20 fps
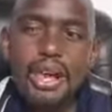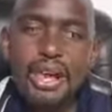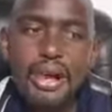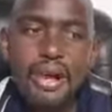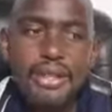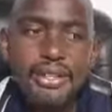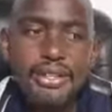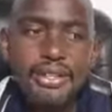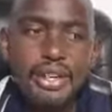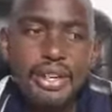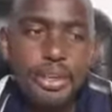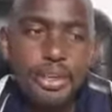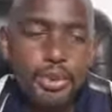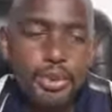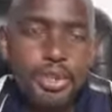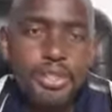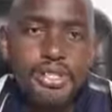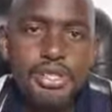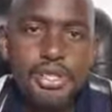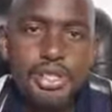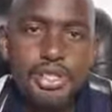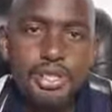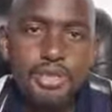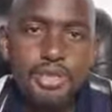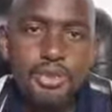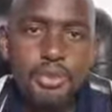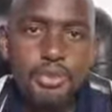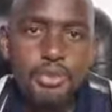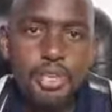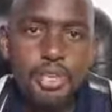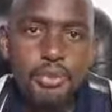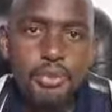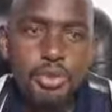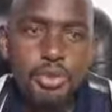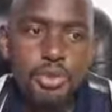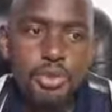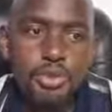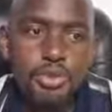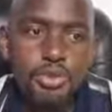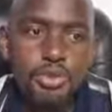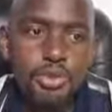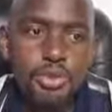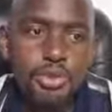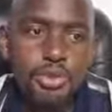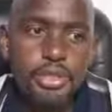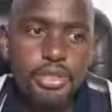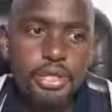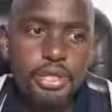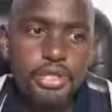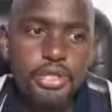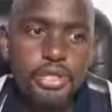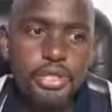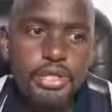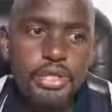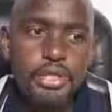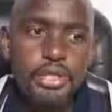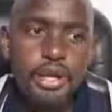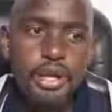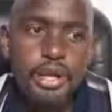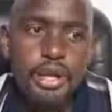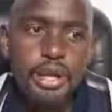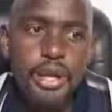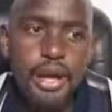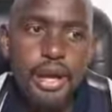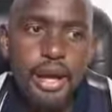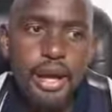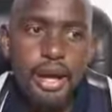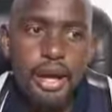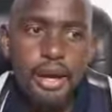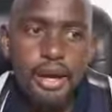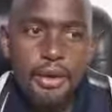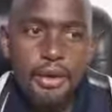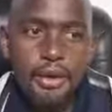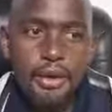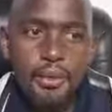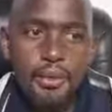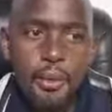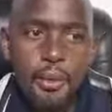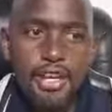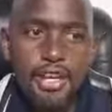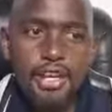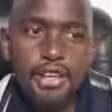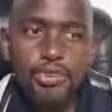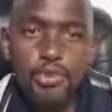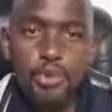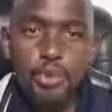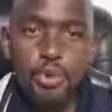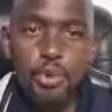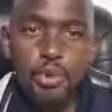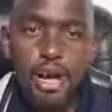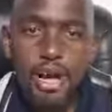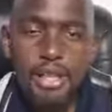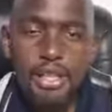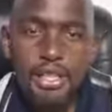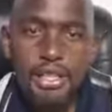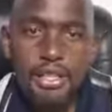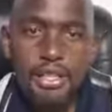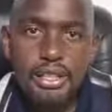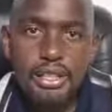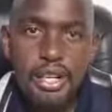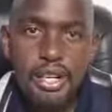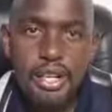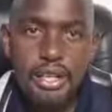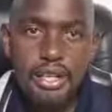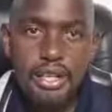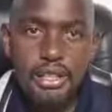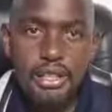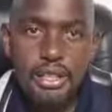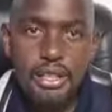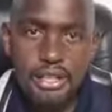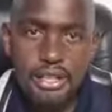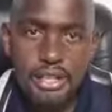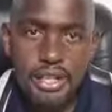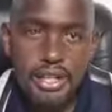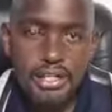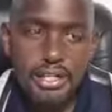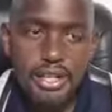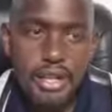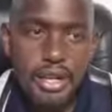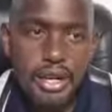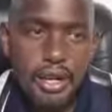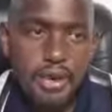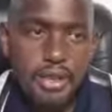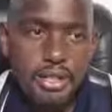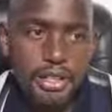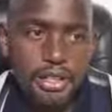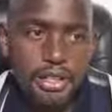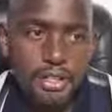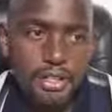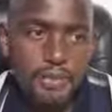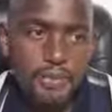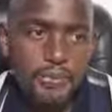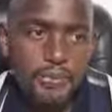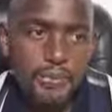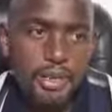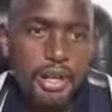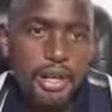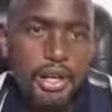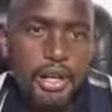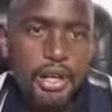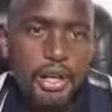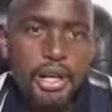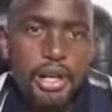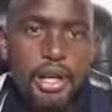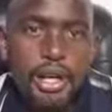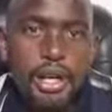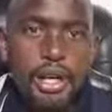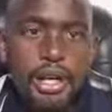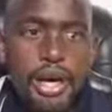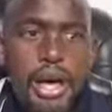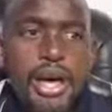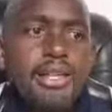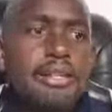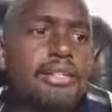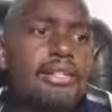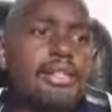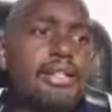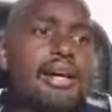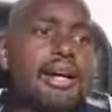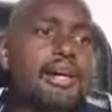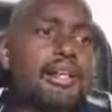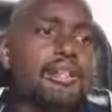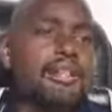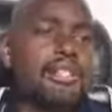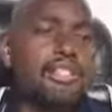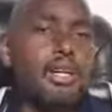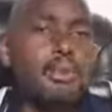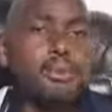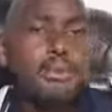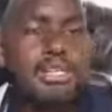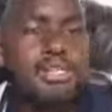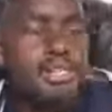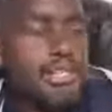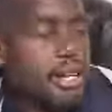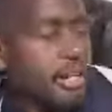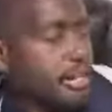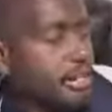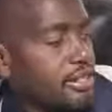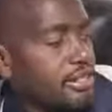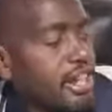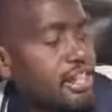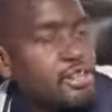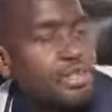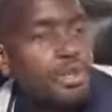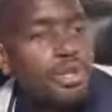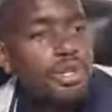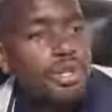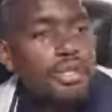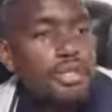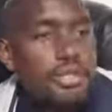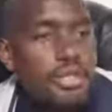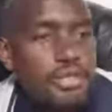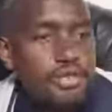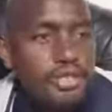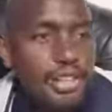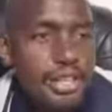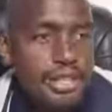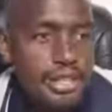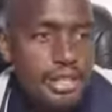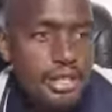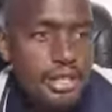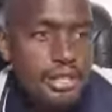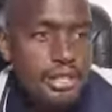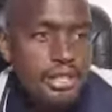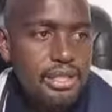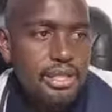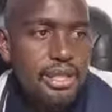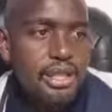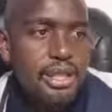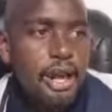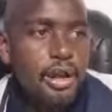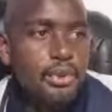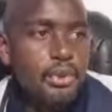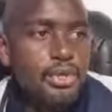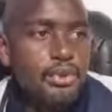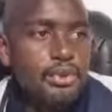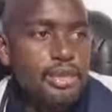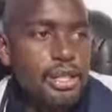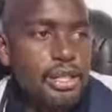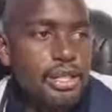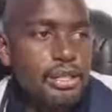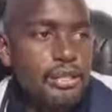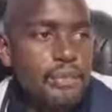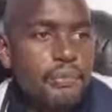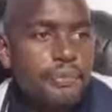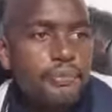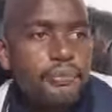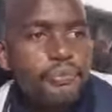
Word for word: and the anointing to be able to do this uh, wonderful work uh, that he has allowed us Esther chapter 10 it has only three verses and I will read